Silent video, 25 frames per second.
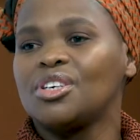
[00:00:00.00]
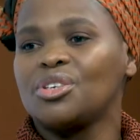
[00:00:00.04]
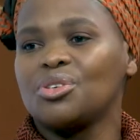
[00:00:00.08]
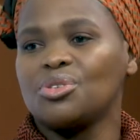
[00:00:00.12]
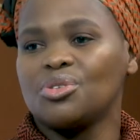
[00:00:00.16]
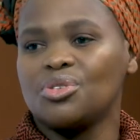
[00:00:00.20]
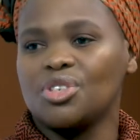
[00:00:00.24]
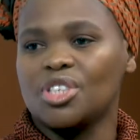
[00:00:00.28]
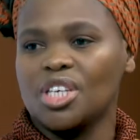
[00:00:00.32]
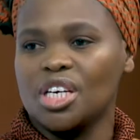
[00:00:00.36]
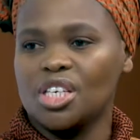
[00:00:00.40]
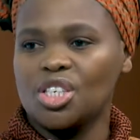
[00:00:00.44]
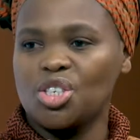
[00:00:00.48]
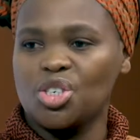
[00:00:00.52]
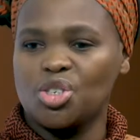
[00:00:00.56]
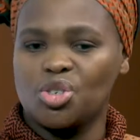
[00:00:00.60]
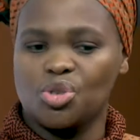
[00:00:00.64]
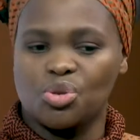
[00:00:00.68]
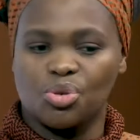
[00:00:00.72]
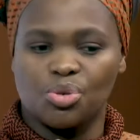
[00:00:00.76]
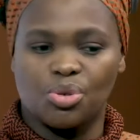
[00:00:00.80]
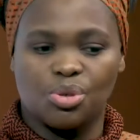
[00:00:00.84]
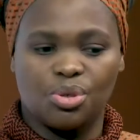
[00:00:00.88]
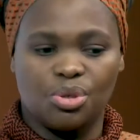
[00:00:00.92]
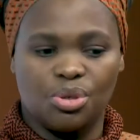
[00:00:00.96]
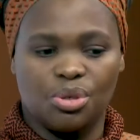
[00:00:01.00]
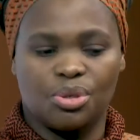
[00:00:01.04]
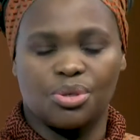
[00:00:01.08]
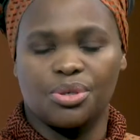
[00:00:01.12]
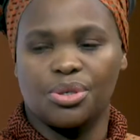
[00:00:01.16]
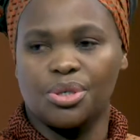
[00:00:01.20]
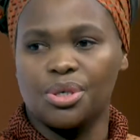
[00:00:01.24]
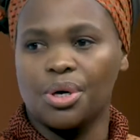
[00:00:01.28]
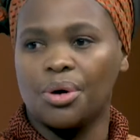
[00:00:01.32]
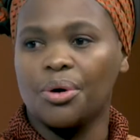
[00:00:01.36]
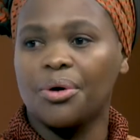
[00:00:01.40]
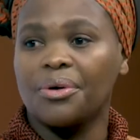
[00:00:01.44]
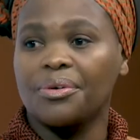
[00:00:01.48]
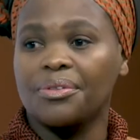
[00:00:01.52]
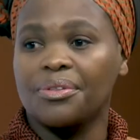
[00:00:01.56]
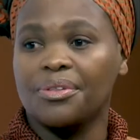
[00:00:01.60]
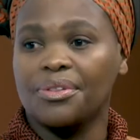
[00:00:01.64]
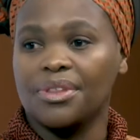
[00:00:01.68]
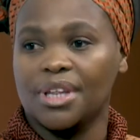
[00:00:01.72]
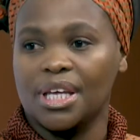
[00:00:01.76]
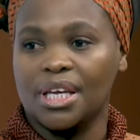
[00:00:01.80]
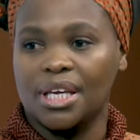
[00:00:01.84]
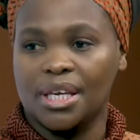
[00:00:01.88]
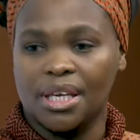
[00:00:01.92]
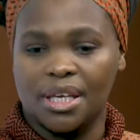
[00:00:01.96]
You just do your own
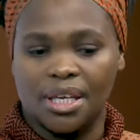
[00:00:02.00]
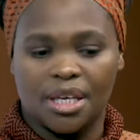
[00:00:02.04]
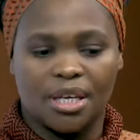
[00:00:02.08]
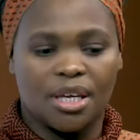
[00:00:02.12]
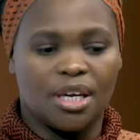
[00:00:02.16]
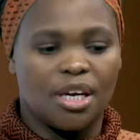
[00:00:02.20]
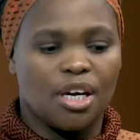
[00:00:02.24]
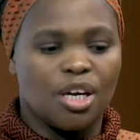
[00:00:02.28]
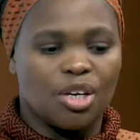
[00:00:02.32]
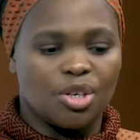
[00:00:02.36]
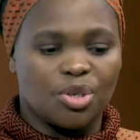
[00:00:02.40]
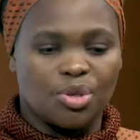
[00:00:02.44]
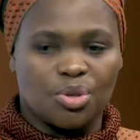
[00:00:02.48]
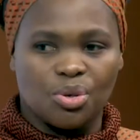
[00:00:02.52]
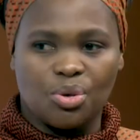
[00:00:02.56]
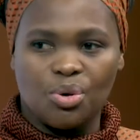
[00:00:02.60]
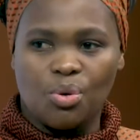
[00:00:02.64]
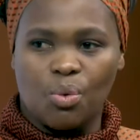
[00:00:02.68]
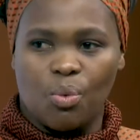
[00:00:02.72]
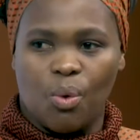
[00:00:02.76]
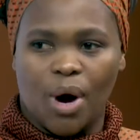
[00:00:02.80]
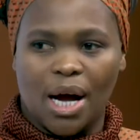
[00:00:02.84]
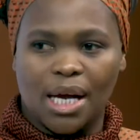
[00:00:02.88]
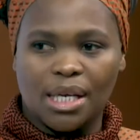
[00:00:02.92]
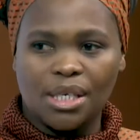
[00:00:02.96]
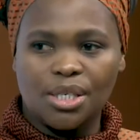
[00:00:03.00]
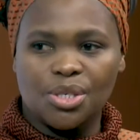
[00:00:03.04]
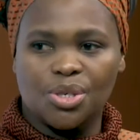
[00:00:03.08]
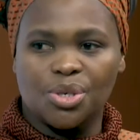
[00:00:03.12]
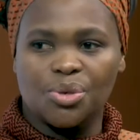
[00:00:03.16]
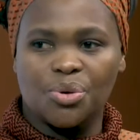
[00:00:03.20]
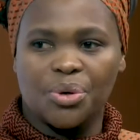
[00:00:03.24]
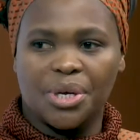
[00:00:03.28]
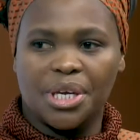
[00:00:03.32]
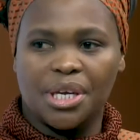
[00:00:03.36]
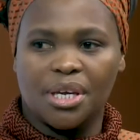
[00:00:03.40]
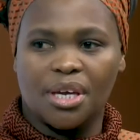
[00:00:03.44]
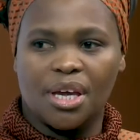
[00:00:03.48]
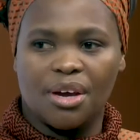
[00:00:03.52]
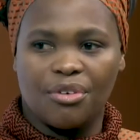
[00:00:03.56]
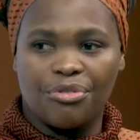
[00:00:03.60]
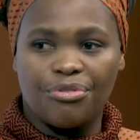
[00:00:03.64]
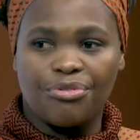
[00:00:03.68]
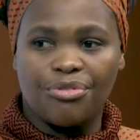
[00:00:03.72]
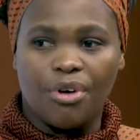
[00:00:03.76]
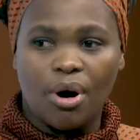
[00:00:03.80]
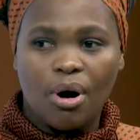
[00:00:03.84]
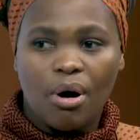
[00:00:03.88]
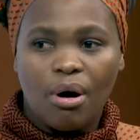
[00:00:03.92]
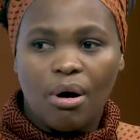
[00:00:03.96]
thing. Do what you're here
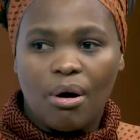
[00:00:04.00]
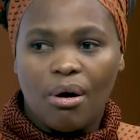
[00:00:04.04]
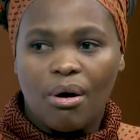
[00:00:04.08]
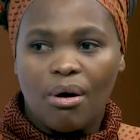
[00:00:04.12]
for.